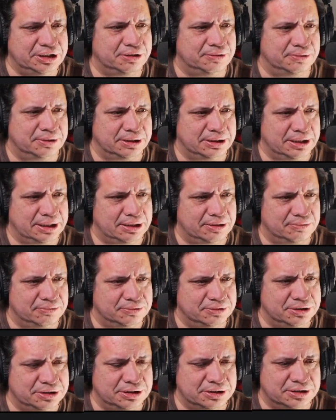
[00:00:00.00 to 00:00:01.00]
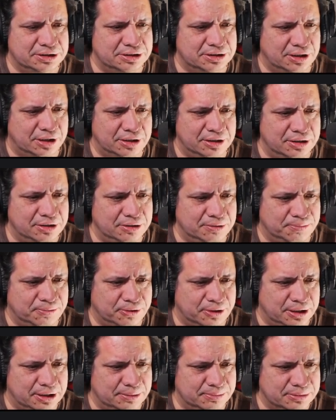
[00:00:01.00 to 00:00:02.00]
deal with that, we'll just start a new
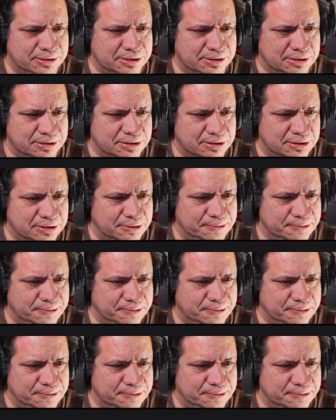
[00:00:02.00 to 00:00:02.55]
prompt,